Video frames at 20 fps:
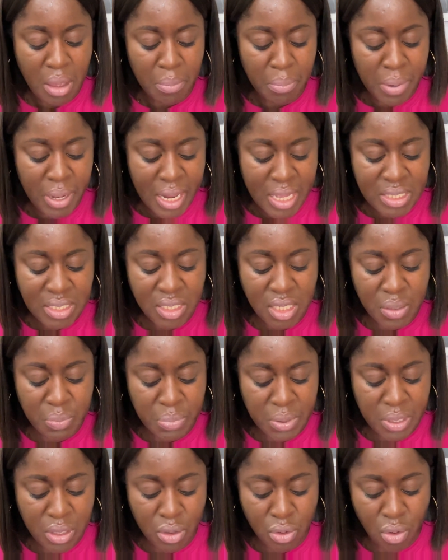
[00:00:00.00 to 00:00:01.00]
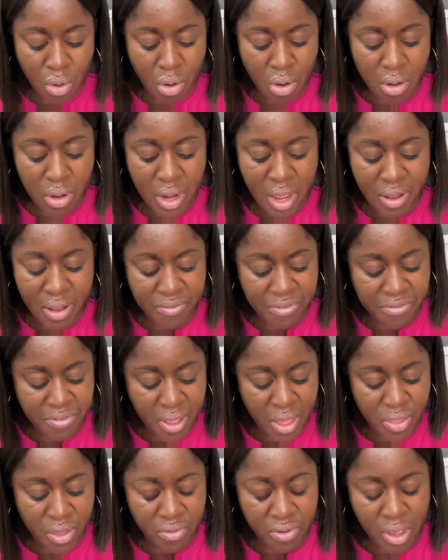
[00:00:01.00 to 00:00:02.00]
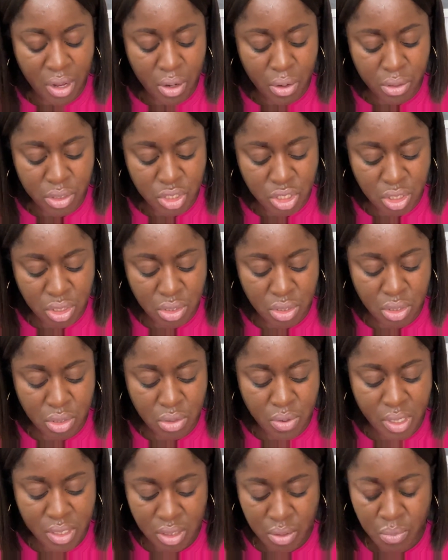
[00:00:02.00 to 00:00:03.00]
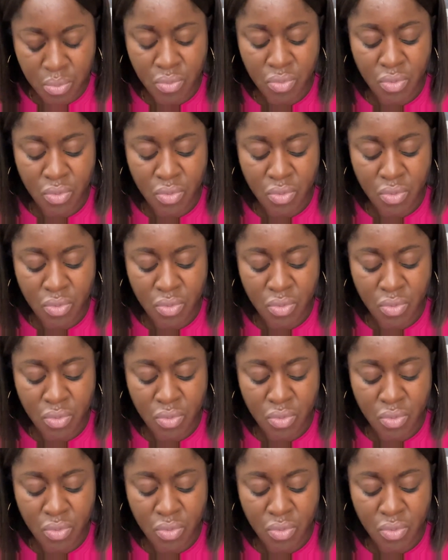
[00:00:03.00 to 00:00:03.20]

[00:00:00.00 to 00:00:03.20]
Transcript: Blessed be the God and Father of our Lord Jesus Christ,